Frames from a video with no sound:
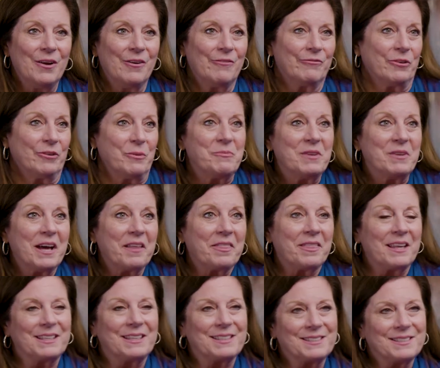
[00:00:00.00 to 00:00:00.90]
from
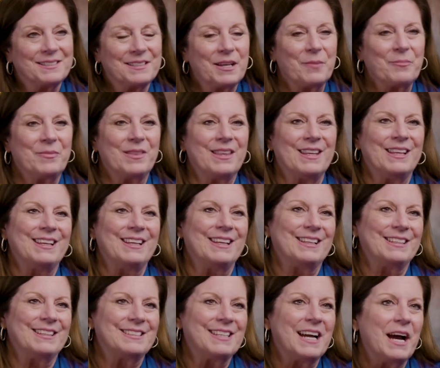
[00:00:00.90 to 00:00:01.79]
nothing to
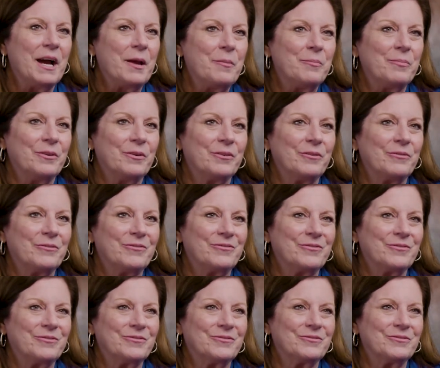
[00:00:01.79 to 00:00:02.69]
something type of
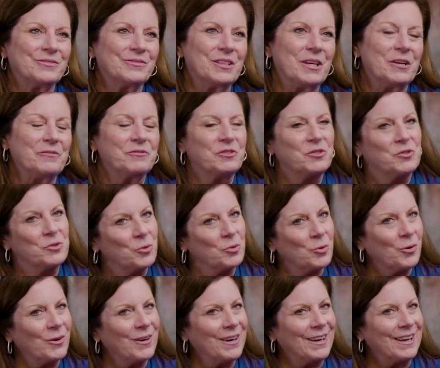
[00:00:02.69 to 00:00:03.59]

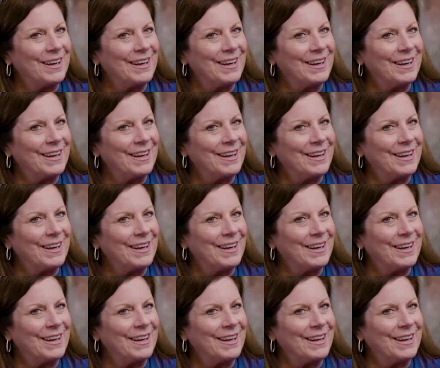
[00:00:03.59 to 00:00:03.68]
story.